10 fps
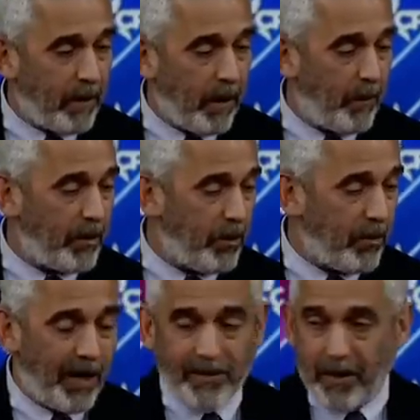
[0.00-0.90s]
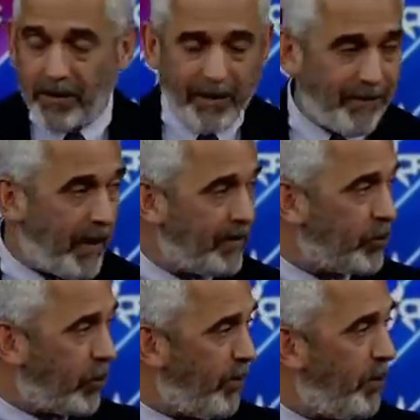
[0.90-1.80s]
You guys identified the
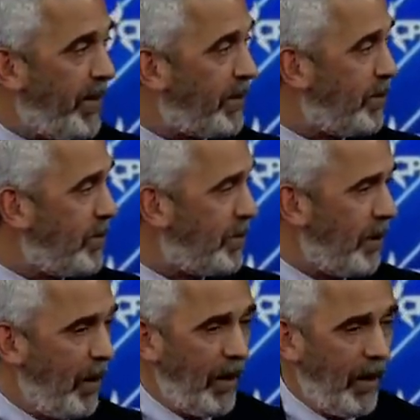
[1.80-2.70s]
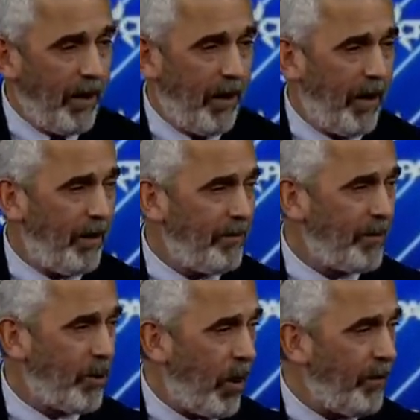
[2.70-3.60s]
troublemakers. You
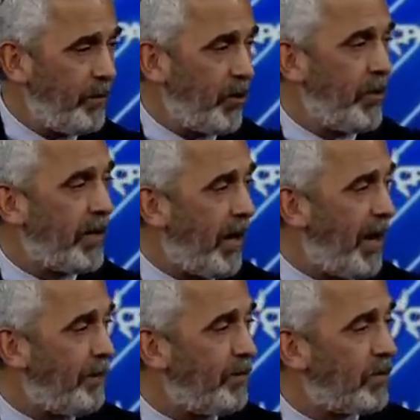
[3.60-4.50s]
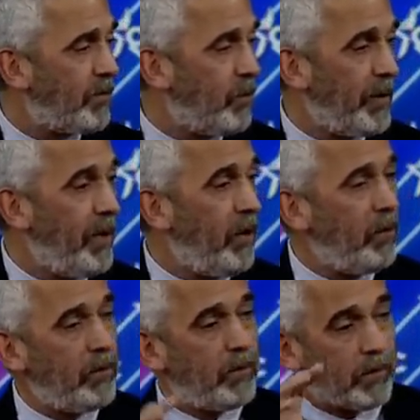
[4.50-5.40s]
call them dirty cops. We
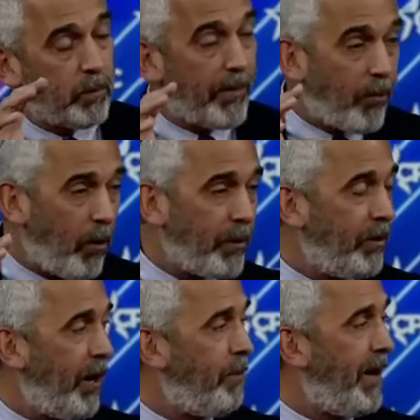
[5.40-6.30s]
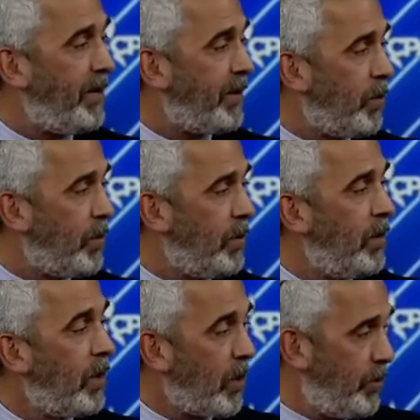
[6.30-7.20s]
thought we knew how bad they were.
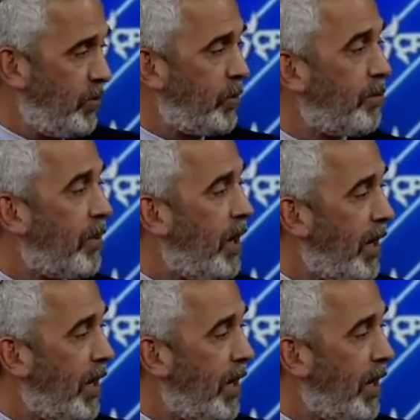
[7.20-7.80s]
Are you surprised?